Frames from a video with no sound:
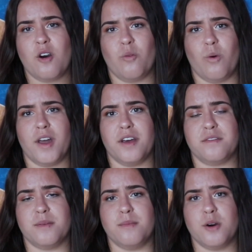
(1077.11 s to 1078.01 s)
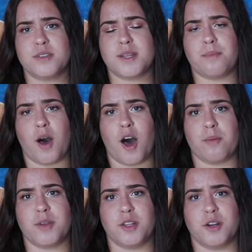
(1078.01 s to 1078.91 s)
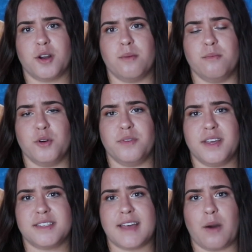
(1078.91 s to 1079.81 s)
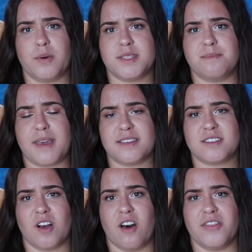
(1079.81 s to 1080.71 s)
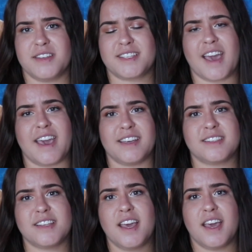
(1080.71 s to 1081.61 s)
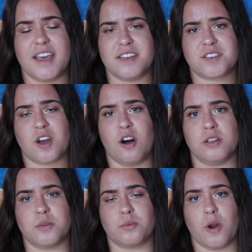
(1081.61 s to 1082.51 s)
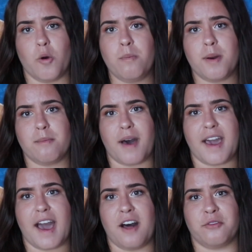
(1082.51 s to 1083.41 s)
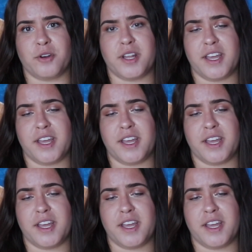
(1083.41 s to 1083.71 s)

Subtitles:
One of the most popular movies that was based on this case is called Rope by Alfred